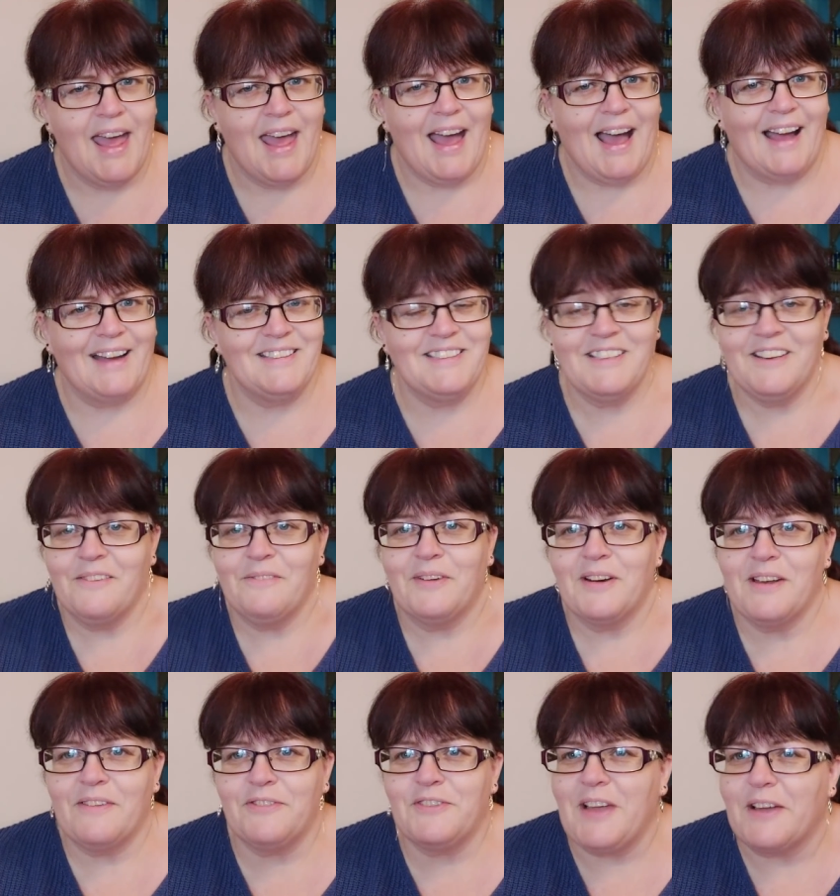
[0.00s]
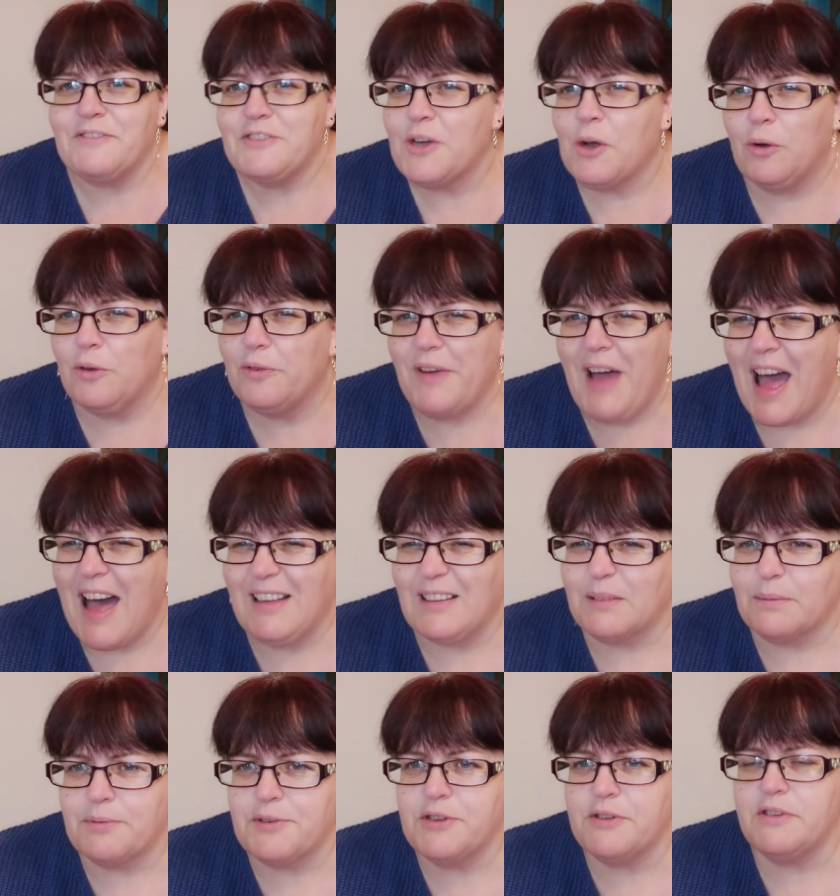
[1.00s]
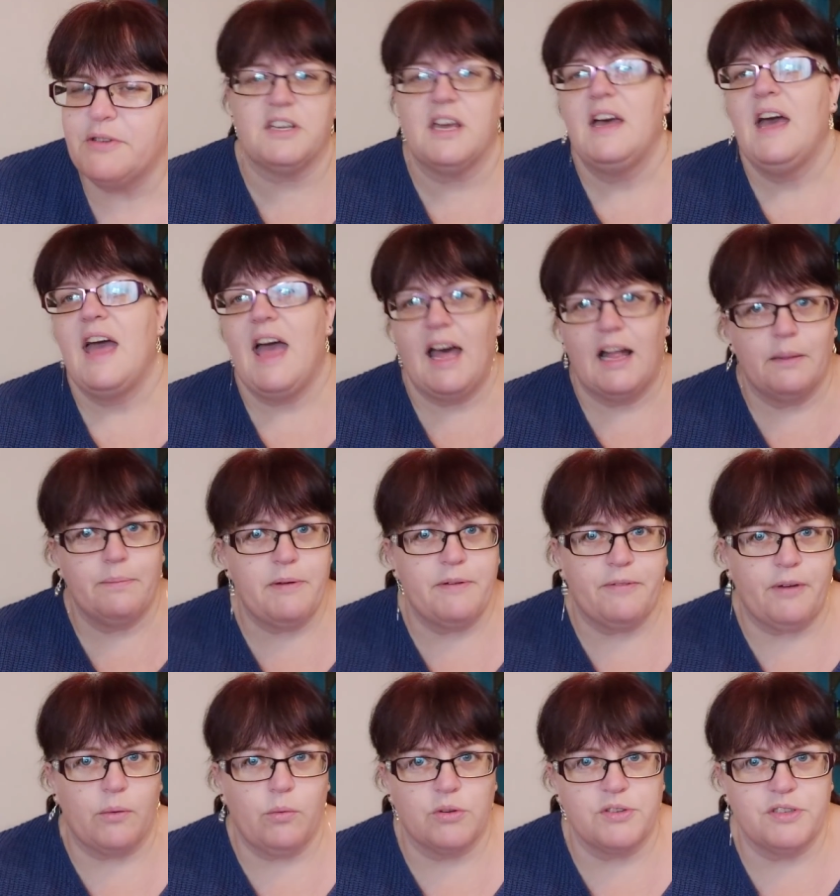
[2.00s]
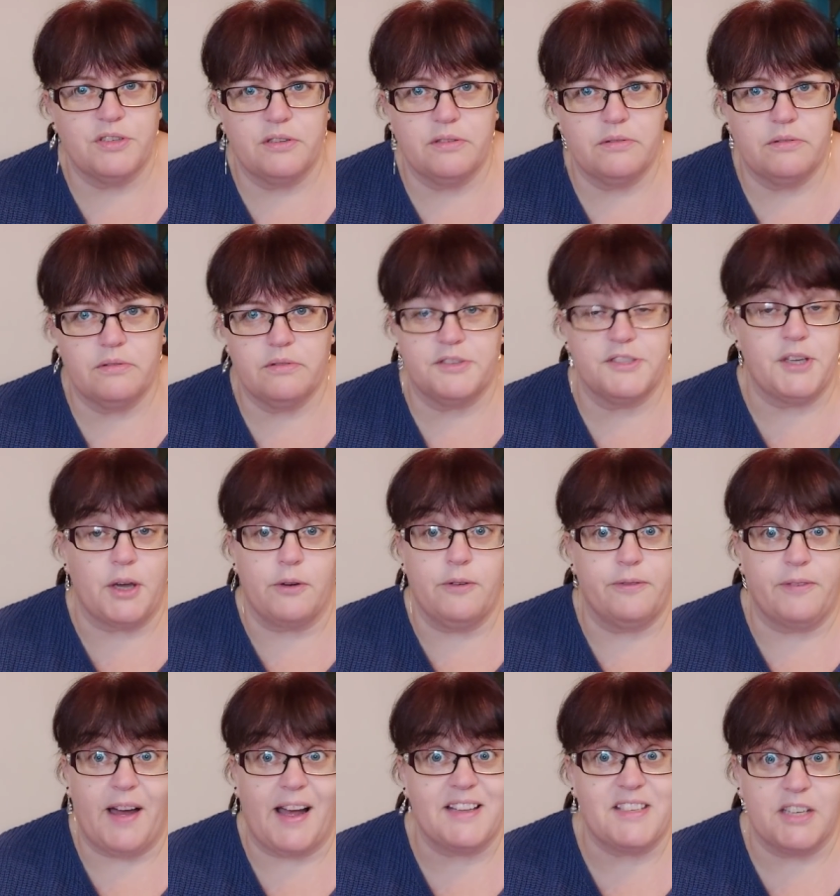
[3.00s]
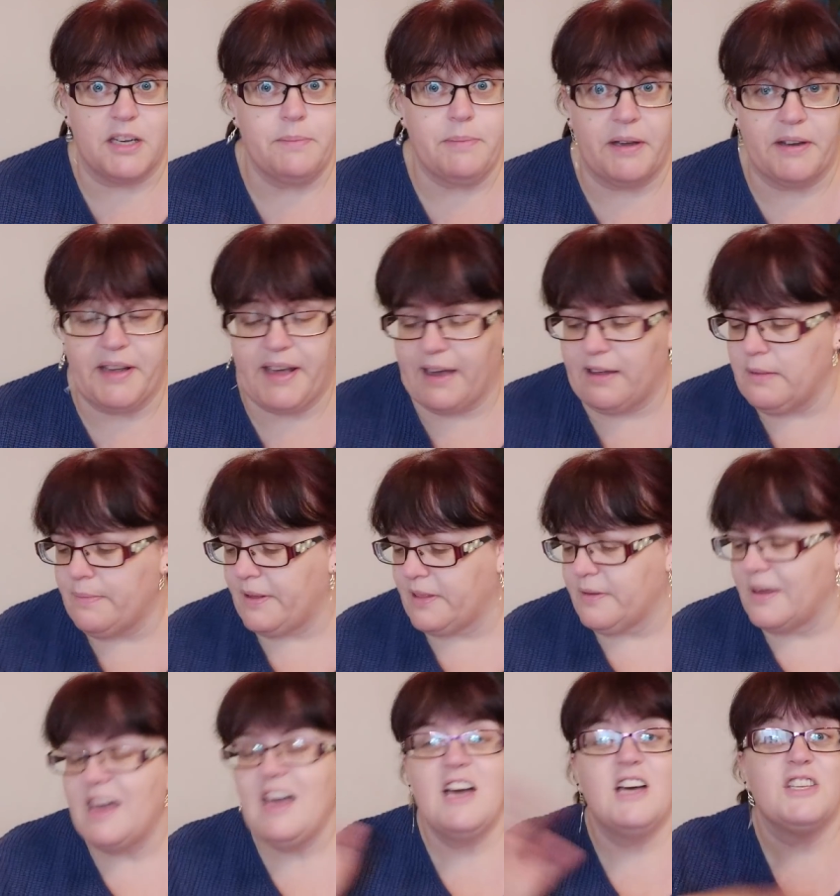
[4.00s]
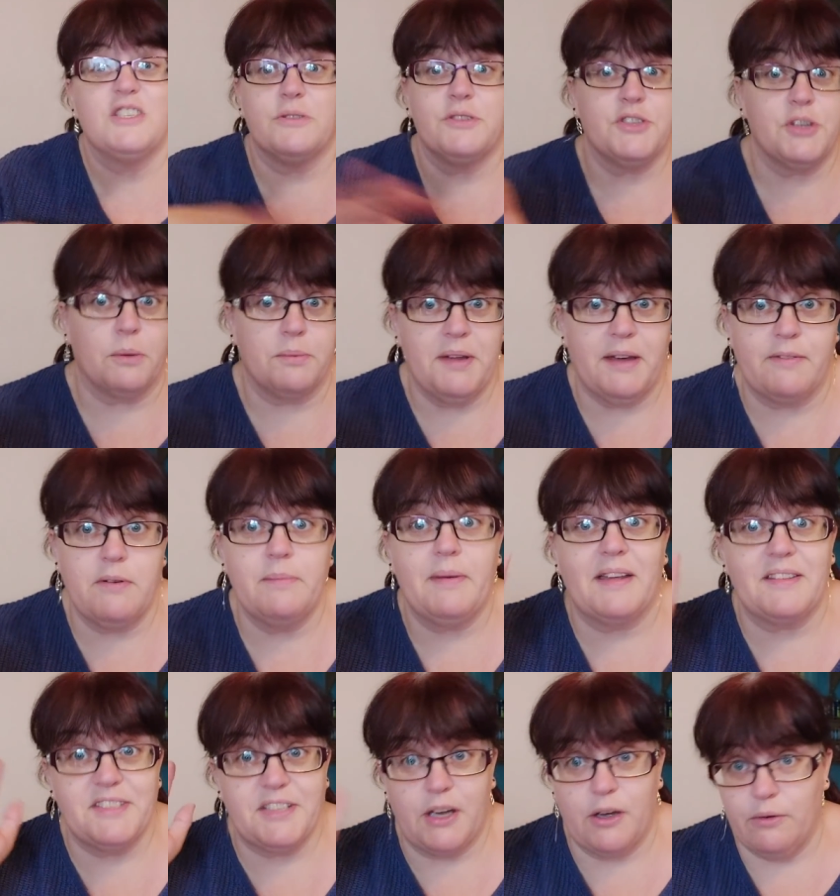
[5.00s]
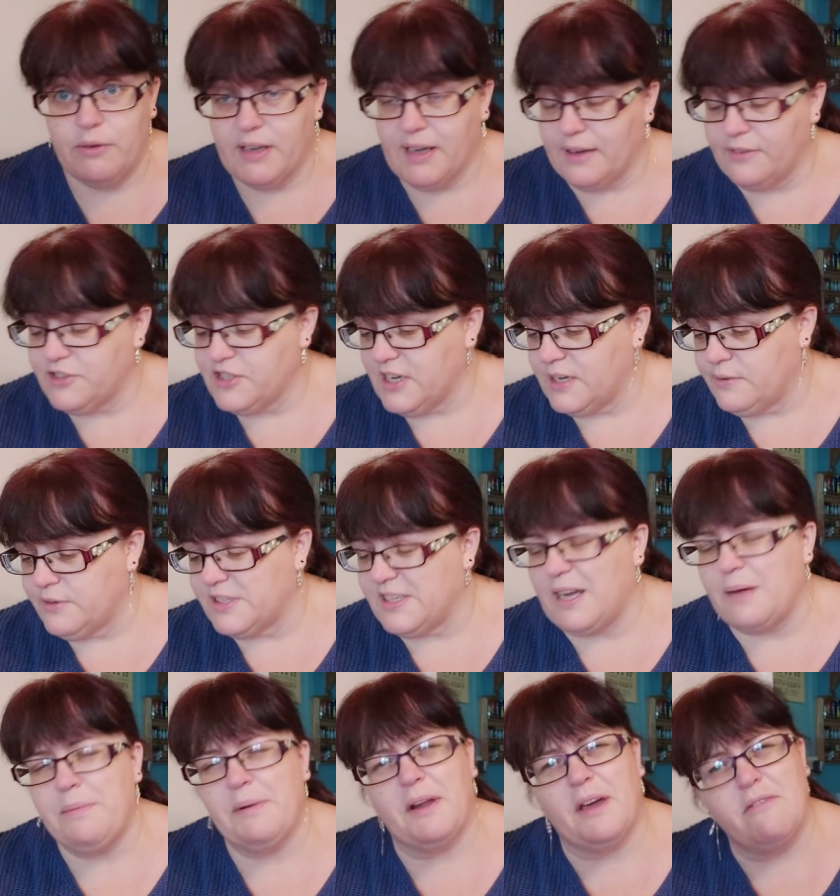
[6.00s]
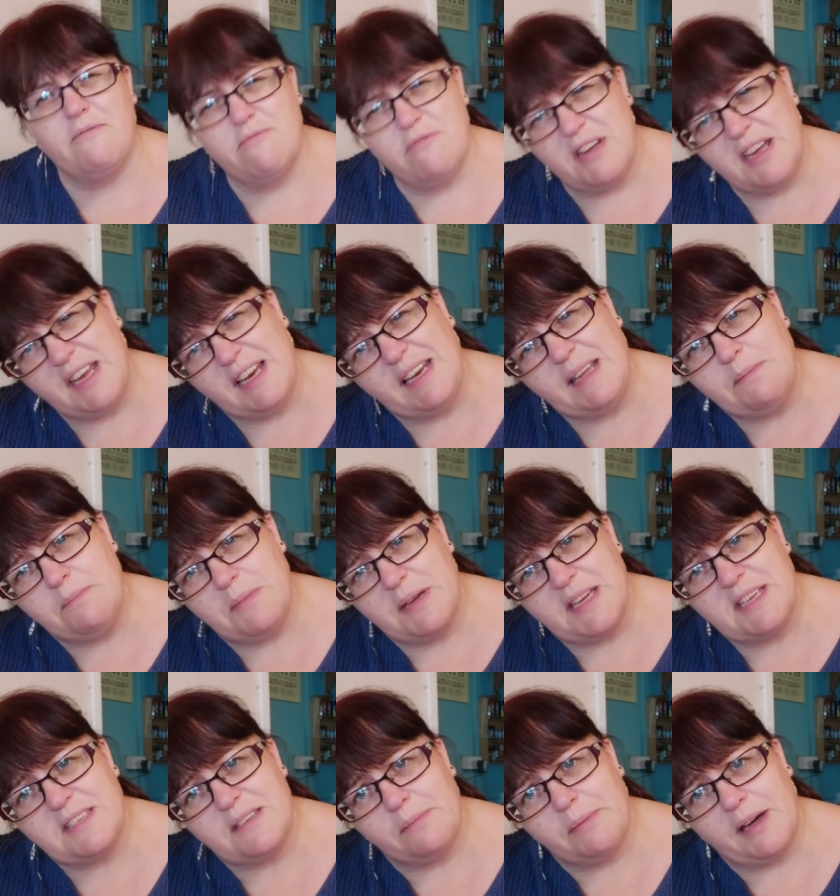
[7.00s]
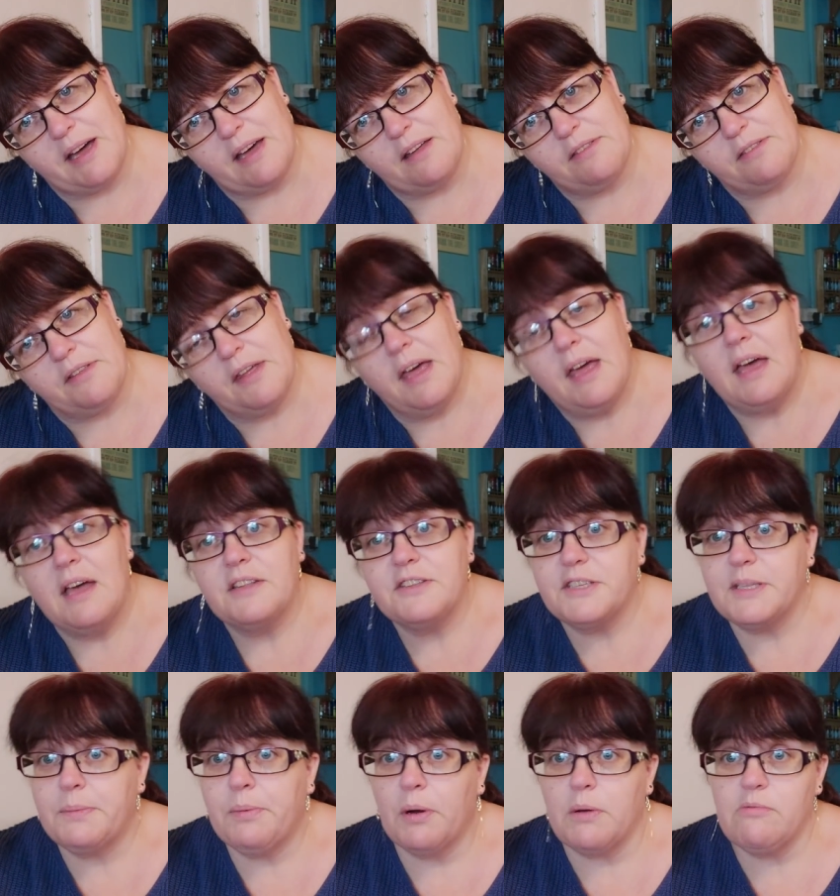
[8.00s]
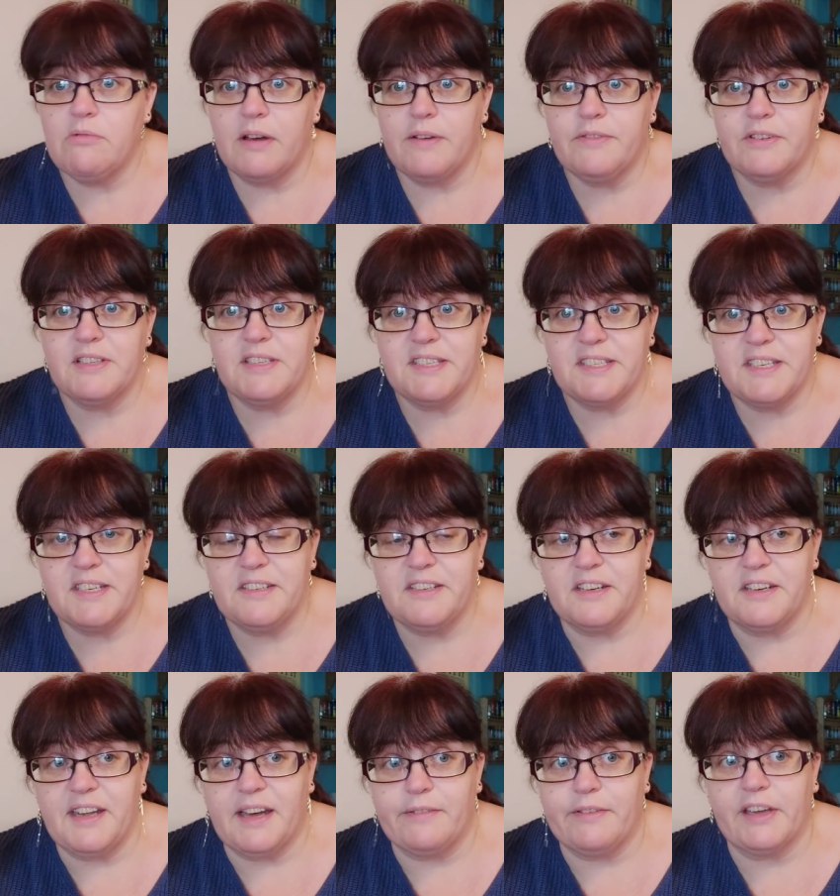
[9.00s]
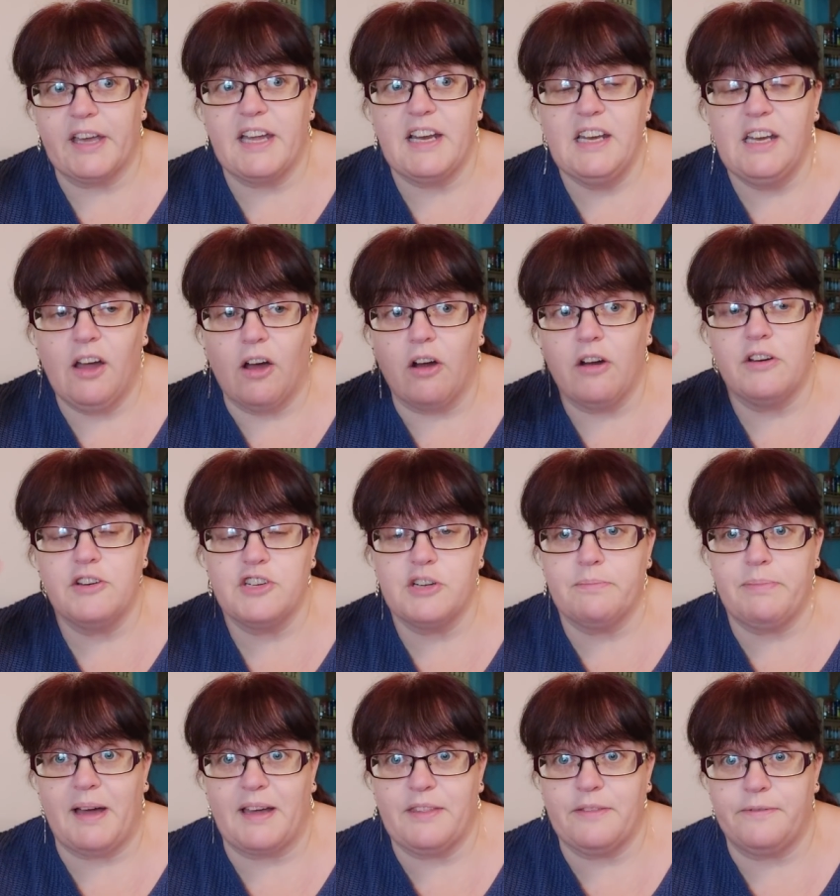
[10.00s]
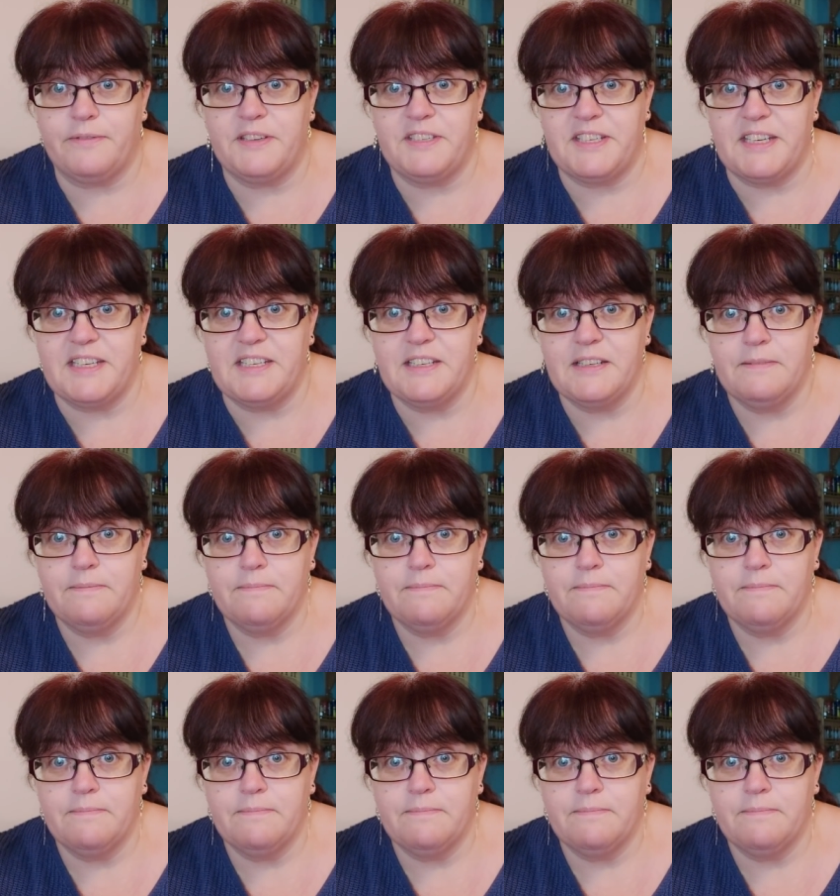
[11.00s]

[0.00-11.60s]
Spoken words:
And you don't want to have to call for help, do you? Help, if I wasn't so fat, I'd be able to get out of the bath. So I stopped having baths. I only have showers now, but I really miss a bath, to the point where I've considered having a larger bath fitted